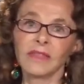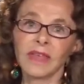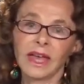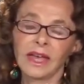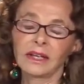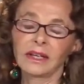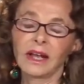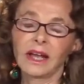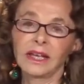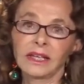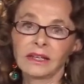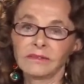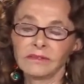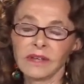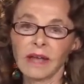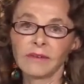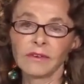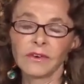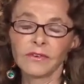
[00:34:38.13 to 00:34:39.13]
that I
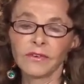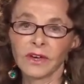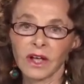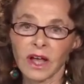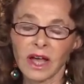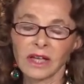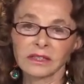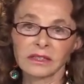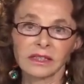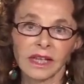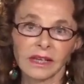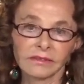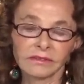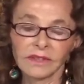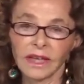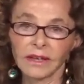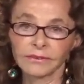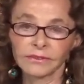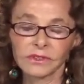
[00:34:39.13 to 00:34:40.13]
have never forgotten,
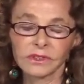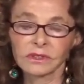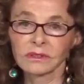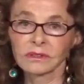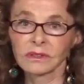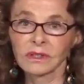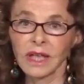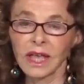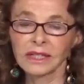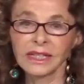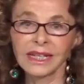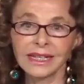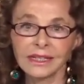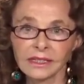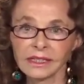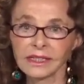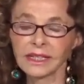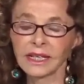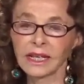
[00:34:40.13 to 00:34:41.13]
have left an
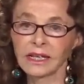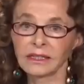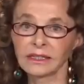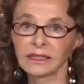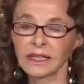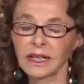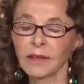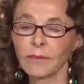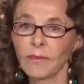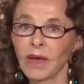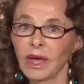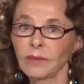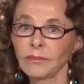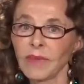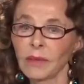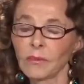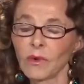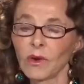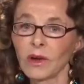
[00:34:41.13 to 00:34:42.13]
indent in
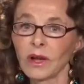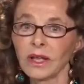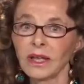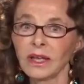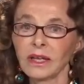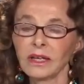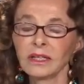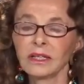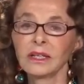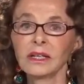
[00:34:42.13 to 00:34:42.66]
my memory.